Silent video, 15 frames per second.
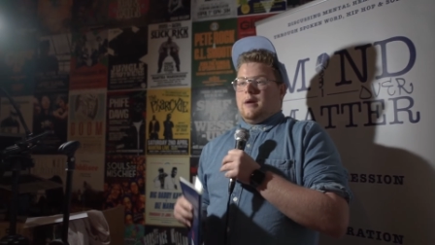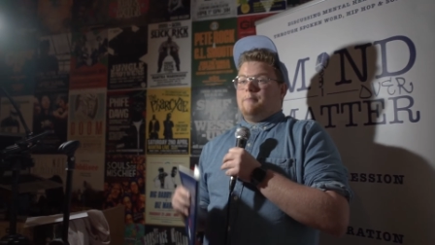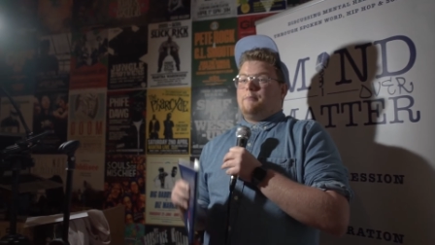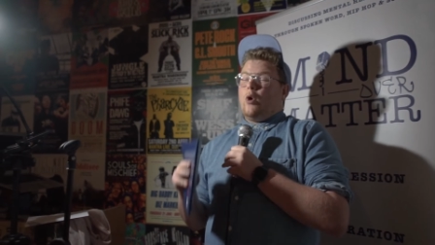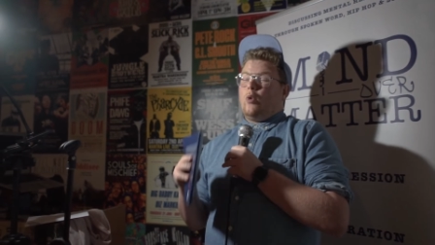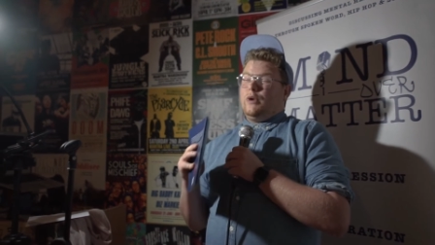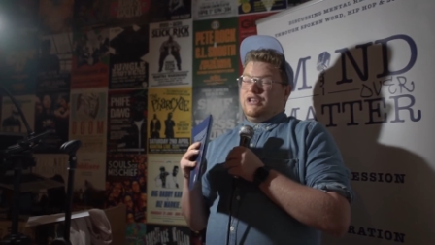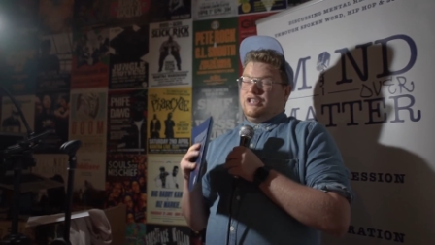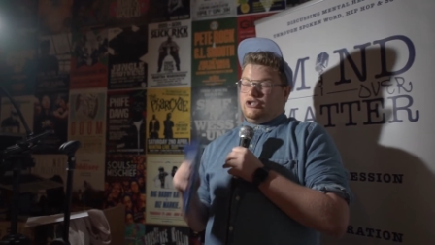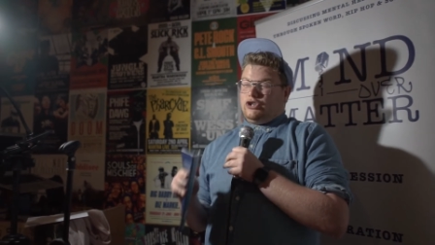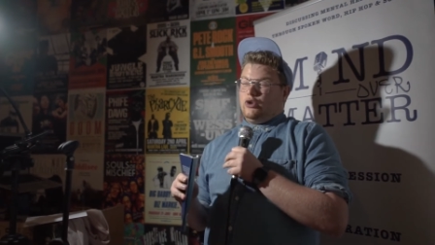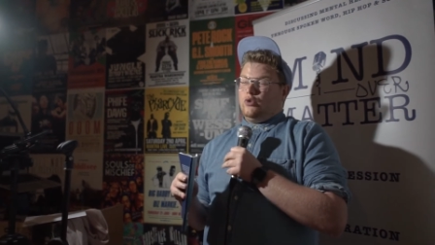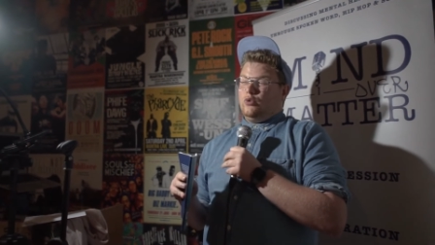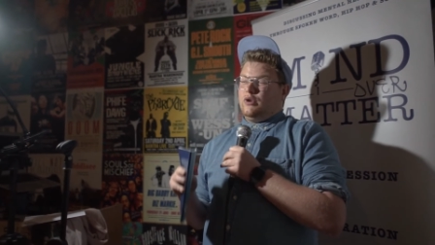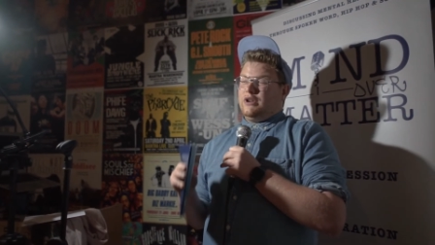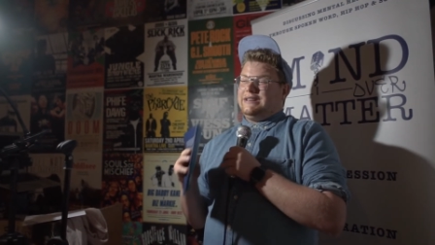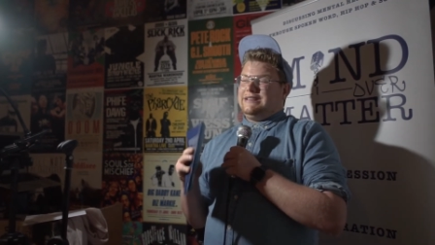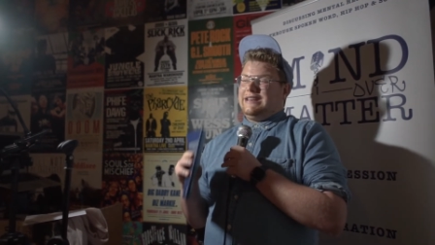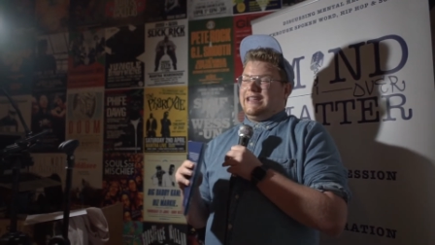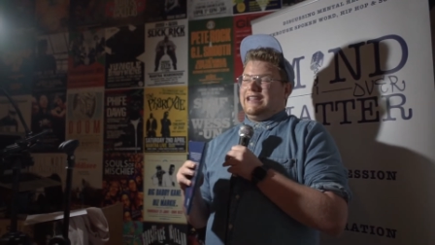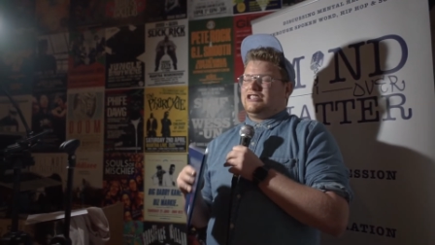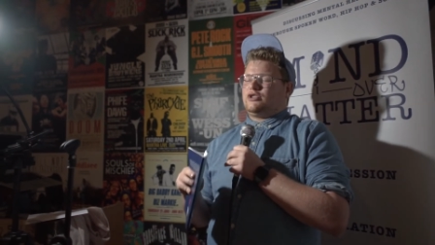But we do
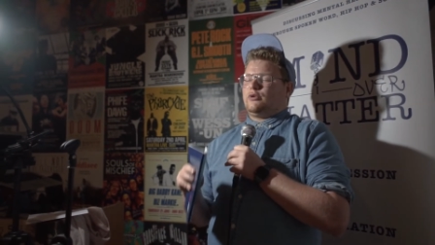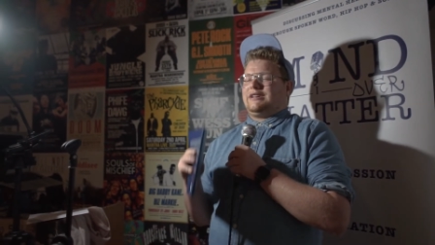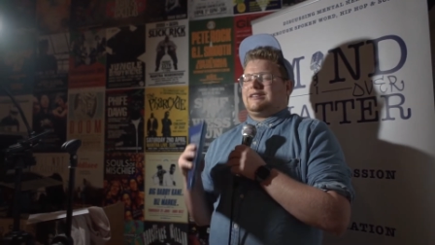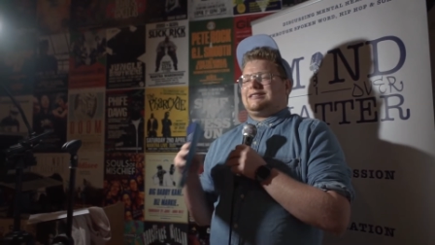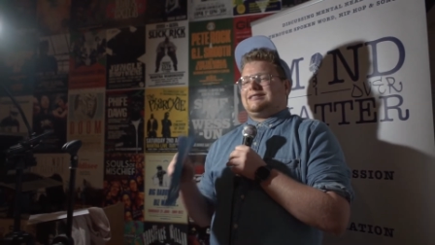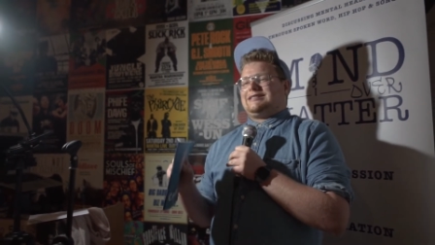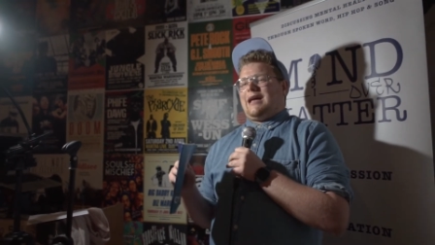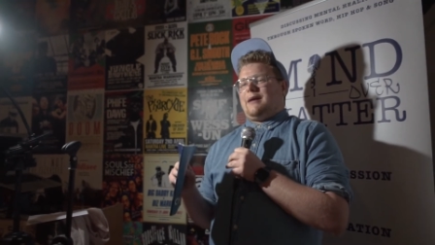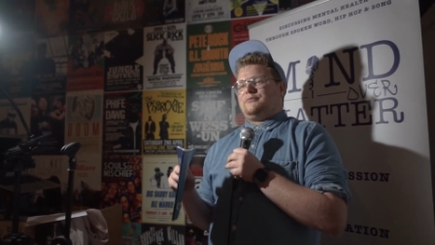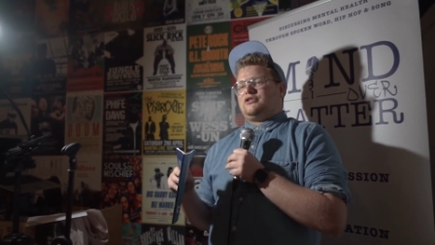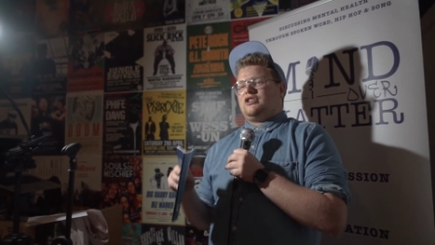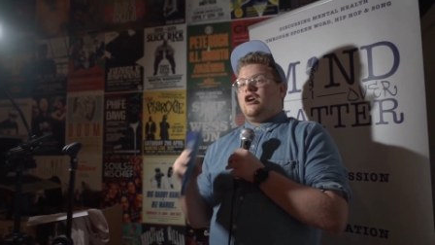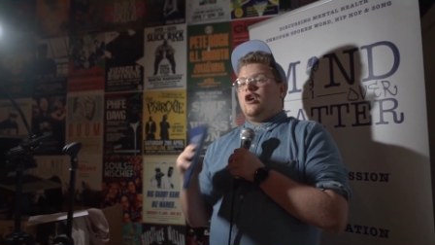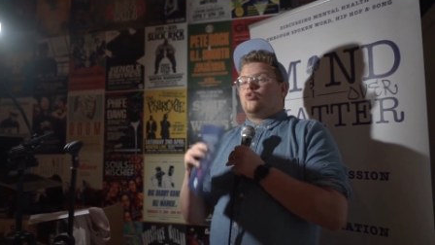need to accept,